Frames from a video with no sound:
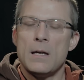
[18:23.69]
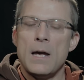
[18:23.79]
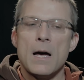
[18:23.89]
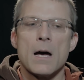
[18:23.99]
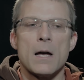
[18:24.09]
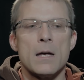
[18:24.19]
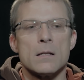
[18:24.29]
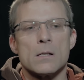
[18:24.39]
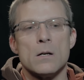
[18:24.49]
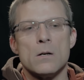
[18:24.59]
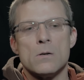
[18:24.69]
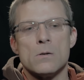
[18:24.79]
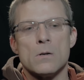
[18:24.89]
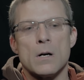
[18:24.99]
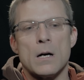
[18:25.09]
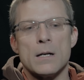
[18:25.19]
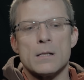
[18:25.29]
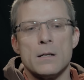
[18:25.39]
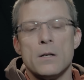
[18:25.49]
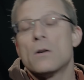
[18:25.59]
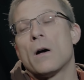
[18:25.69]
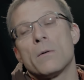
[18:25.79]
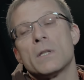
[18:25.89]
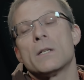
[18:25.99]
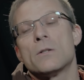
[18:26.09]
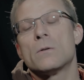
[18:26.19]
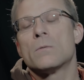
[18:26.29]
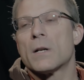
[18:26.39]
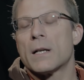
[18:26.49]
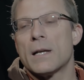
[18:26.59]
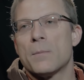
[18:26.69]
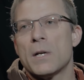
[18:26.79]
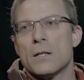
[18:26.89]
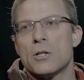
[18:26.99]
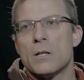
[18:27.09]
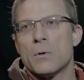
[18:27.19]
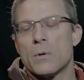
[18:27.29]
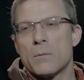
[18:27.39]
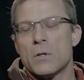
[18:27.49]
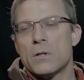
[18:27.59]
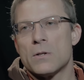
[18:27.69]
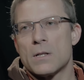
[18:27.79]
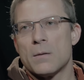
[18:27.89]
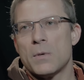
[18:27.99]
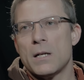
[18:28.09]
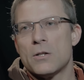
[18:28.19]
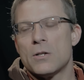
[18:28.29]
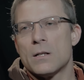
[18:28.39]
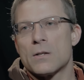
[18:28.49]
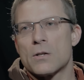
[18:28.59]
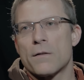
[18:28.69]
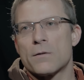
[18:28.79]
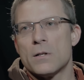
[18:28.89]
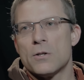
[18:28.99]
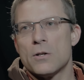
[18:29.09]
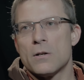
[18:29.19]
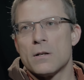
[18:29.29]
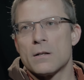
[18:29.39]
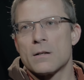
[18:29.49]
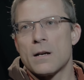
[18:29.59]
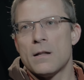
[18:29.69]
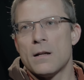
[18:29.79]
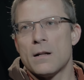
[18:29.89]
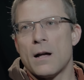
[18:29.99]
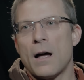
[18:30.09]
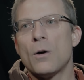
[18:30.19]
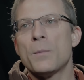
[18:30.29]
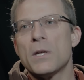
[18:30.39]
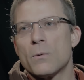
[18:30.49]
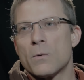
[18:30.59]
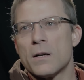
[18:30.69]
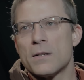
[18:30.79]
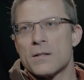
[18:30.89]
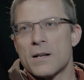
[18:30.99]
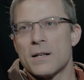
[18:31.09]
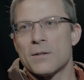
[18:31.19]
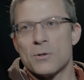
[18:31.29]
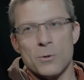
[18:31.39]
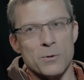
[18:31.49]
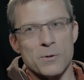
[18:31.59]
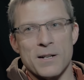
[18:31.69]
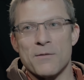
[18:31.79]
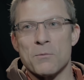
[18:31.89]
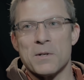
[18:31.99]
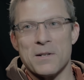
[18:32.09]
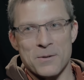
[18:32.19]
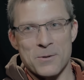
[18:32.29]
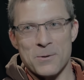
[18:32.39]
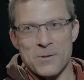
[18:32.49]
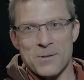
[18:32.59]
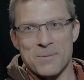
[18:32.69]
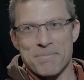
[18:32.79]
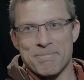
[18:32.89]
Yeah, and so I said, I really do want to get a PhD, but what I'm going to do is get a PhD in software engineering, and then I'll be the one designing the tools that everybody else uses,